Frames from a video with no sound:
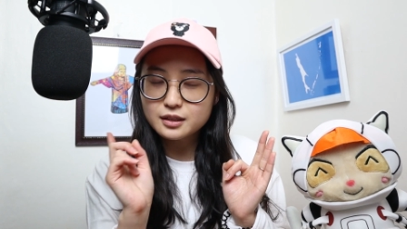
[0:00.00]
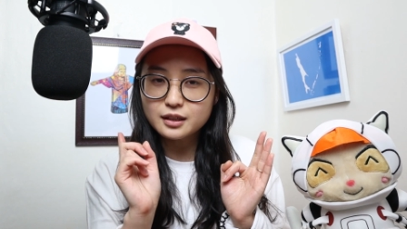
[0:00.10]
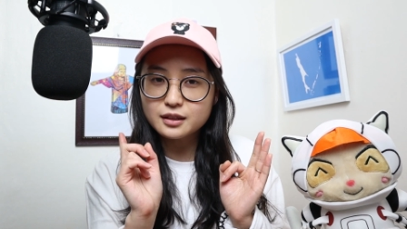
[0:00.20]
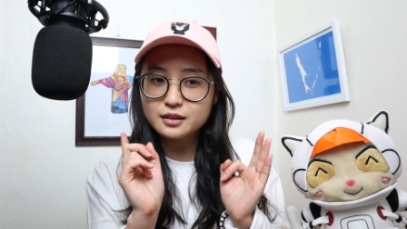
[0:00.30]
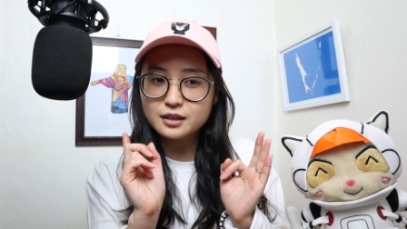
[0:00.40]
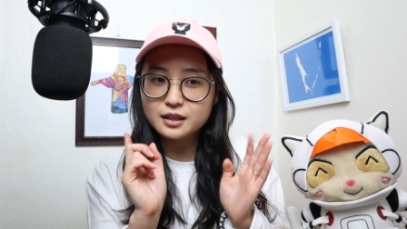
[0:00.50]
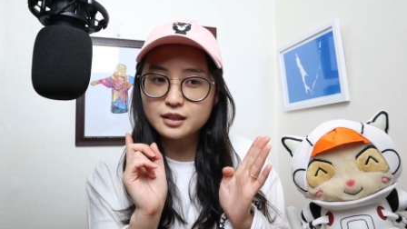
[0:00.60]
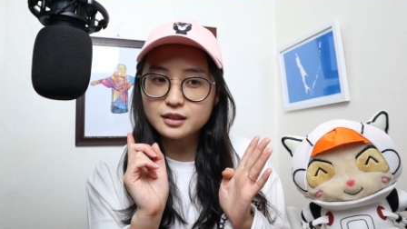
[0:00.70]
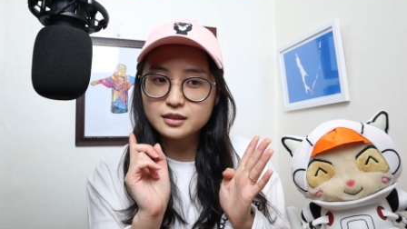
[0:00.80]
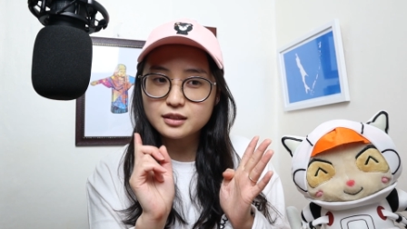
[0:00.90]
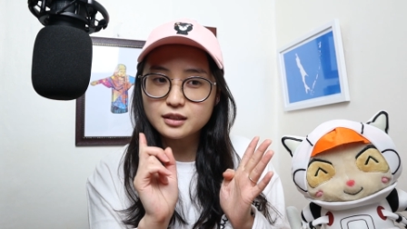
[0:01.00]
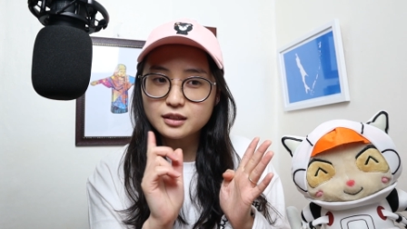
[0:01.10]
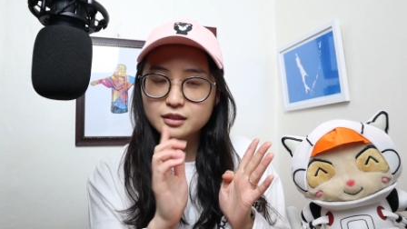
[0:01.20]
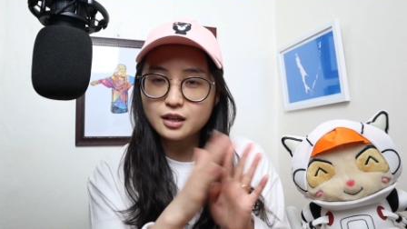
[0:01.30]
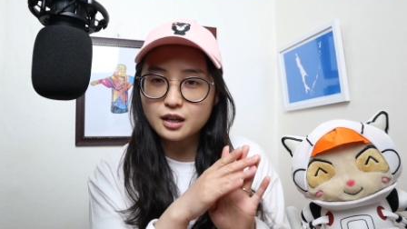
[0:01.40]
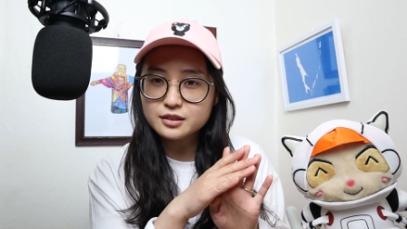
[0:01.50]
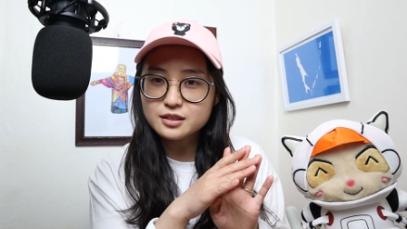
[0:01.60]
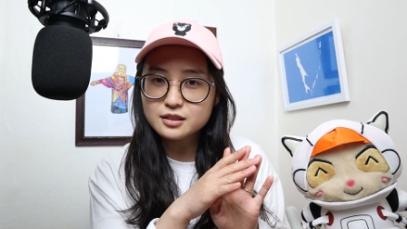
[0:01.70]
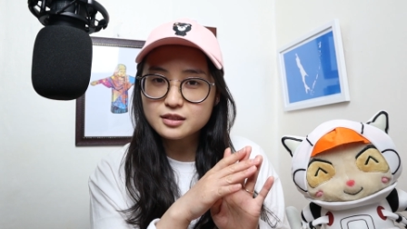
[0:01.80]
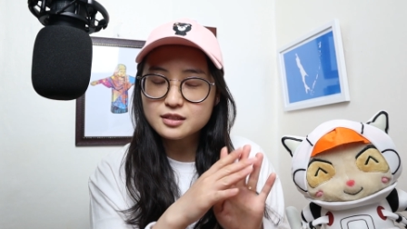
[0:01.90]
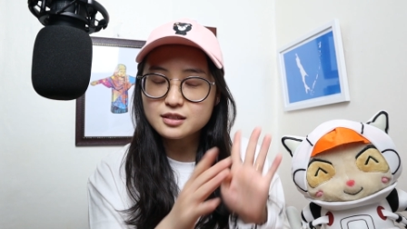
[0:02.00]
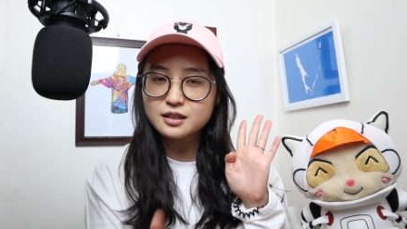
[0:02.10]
and then Noxus,